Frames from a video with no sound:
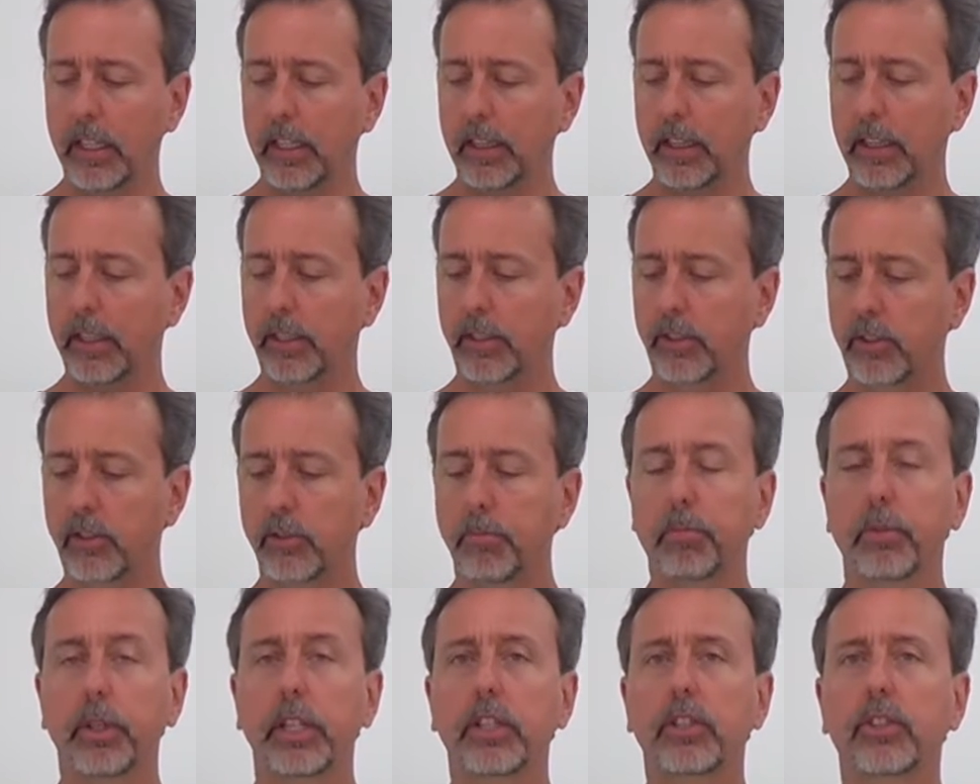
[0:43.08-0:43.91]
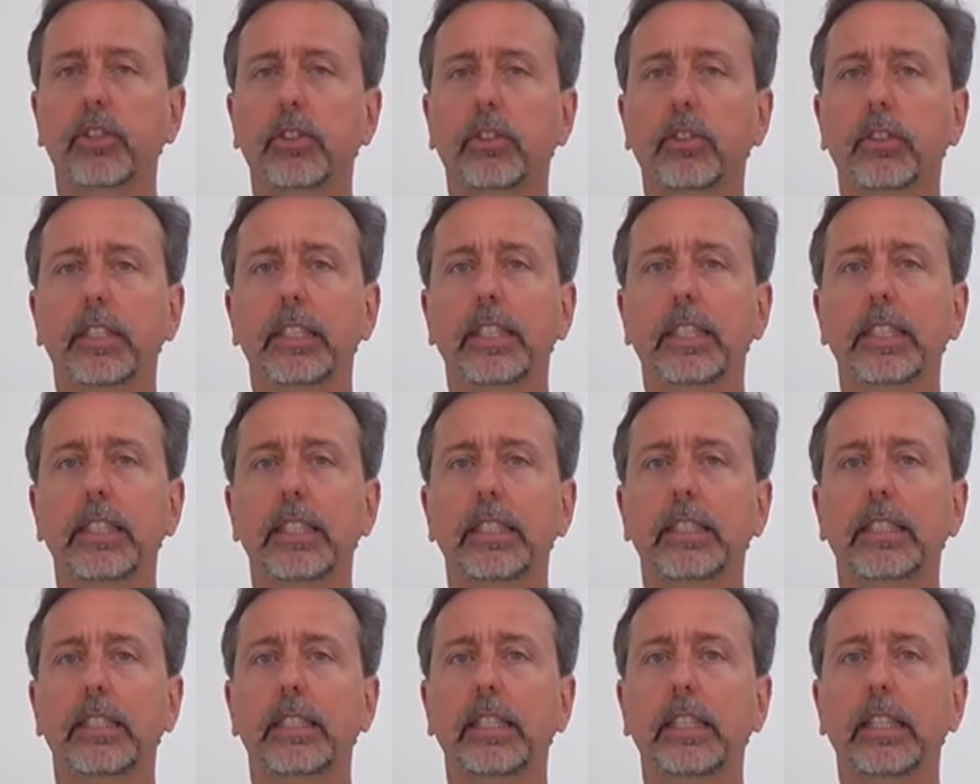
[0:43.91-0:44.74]
Now the Super Angel
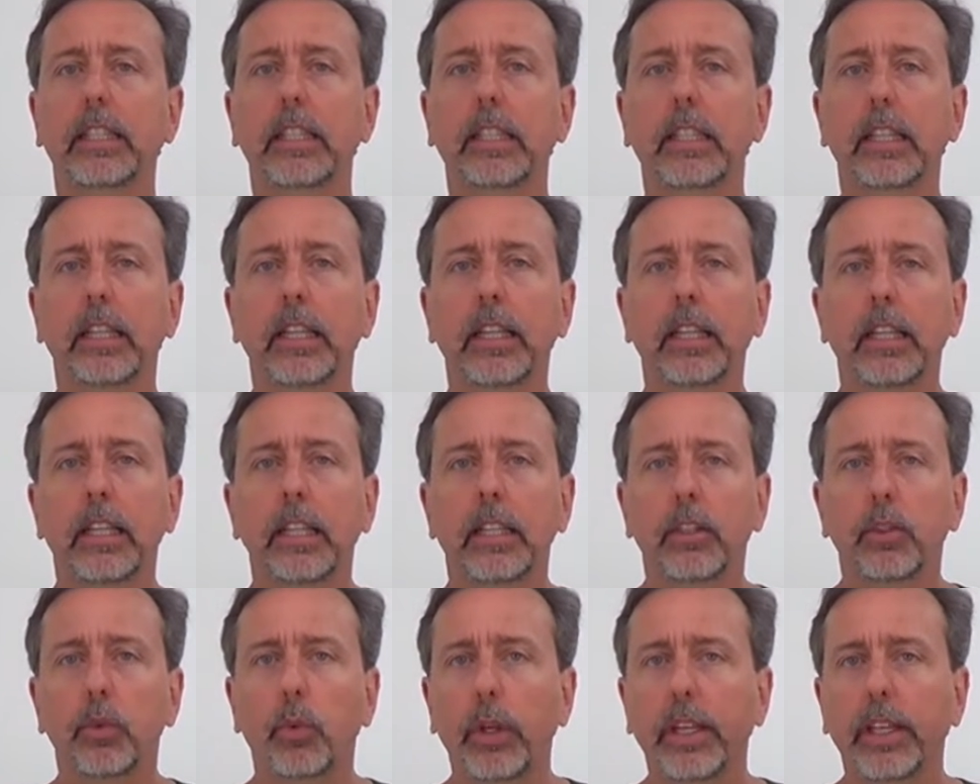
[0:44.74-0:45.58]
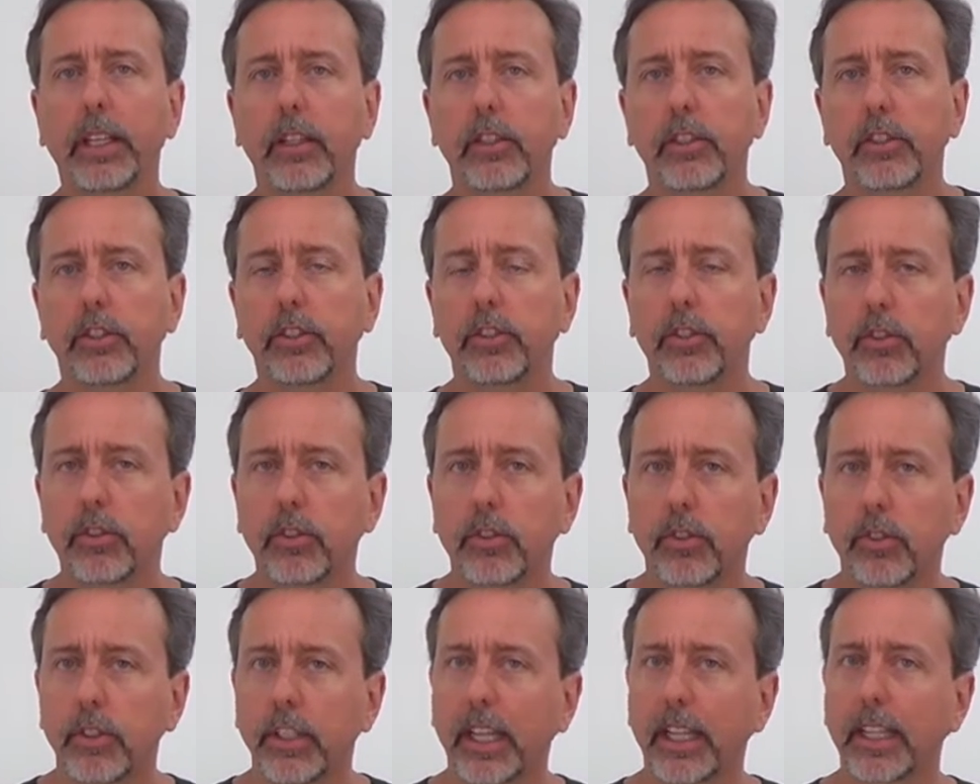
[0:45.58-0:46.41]
is the twin gear
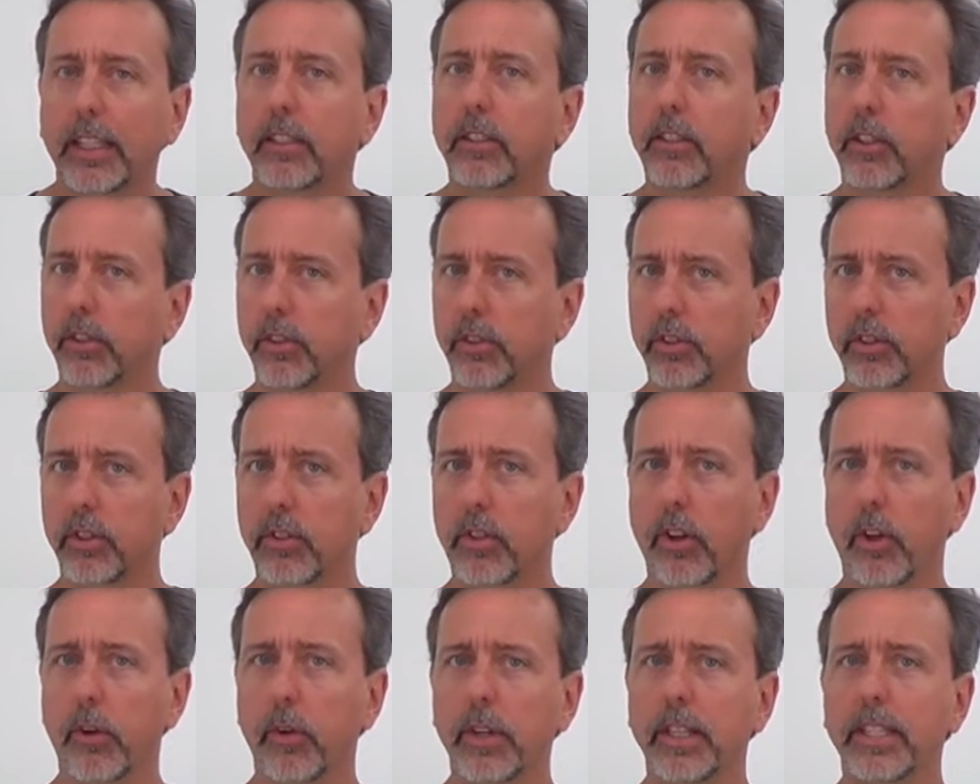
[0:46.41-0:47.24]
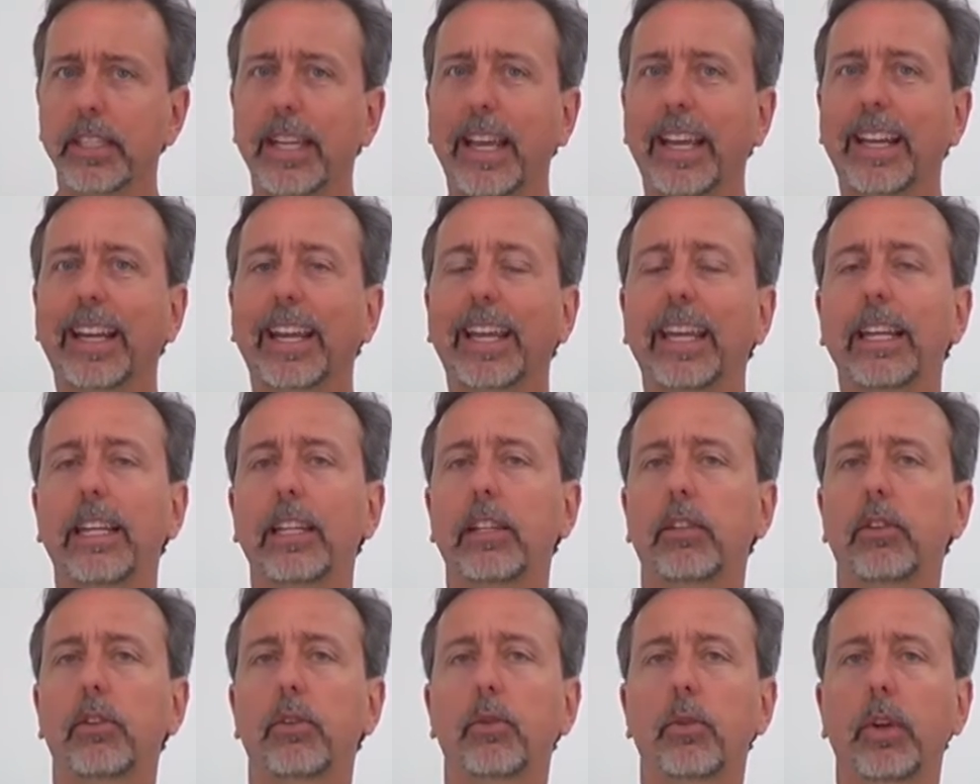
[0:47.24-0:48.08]
juicer that turns the slowest at
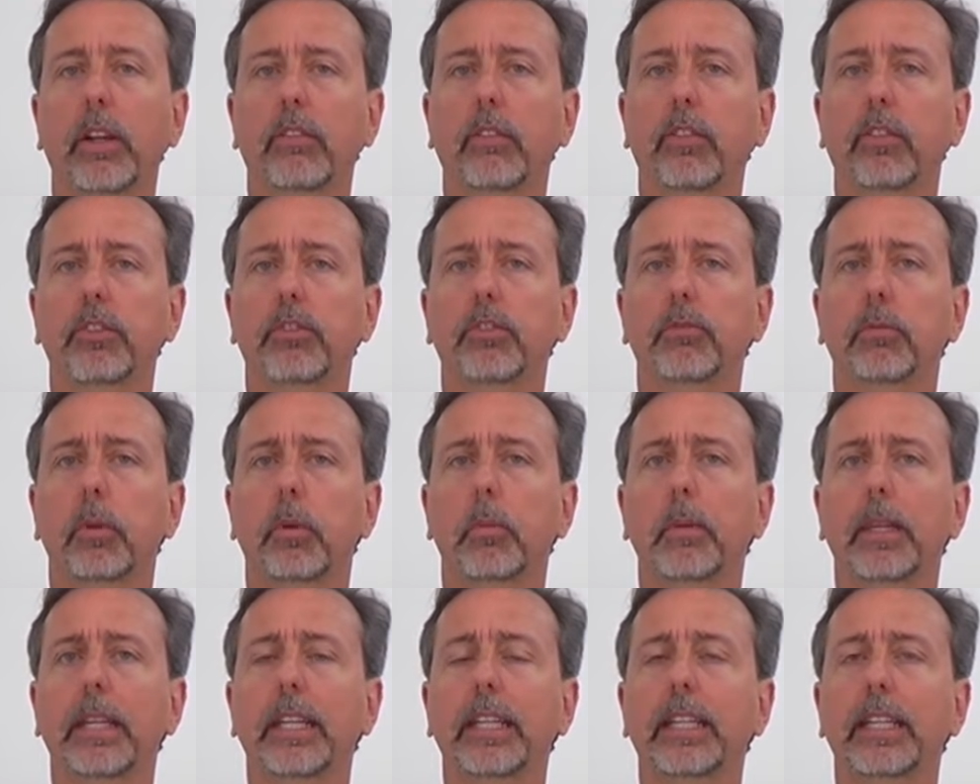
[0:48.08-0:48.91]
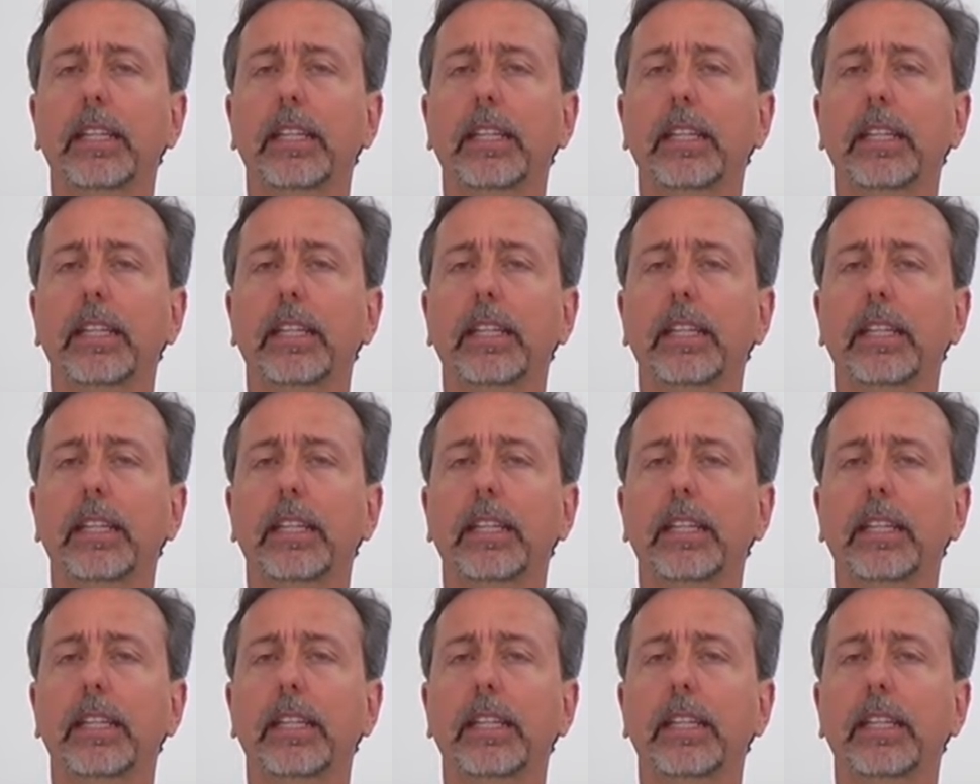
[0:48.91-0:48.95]
82 revolutions per minute.